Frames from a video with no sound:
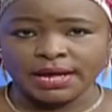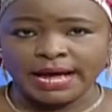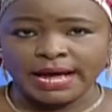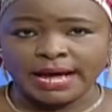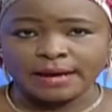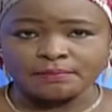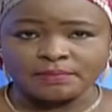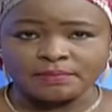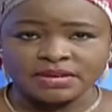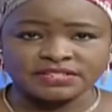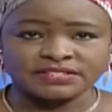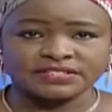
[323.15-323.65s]

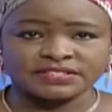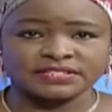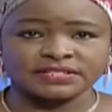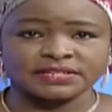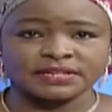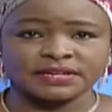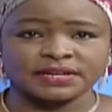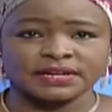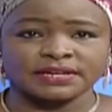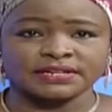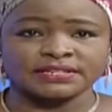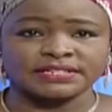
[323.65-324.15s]
amidst
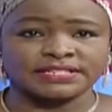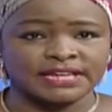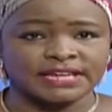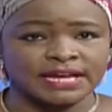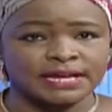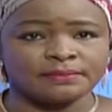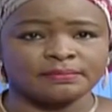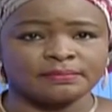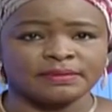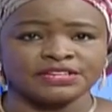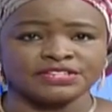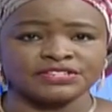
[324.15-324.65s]
the
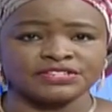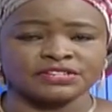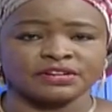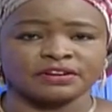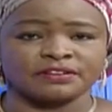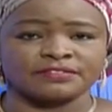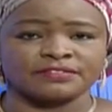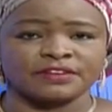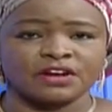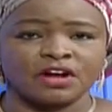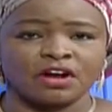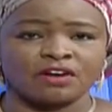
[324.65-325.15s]
containment
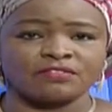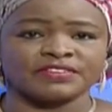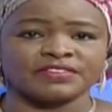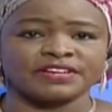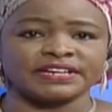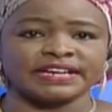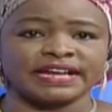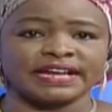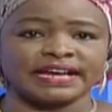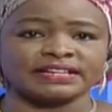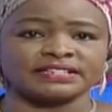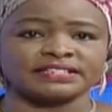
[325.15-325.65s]
of
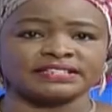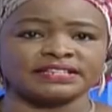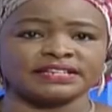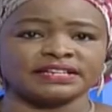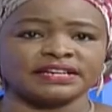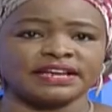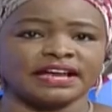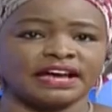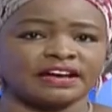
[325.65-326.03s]
COVID-19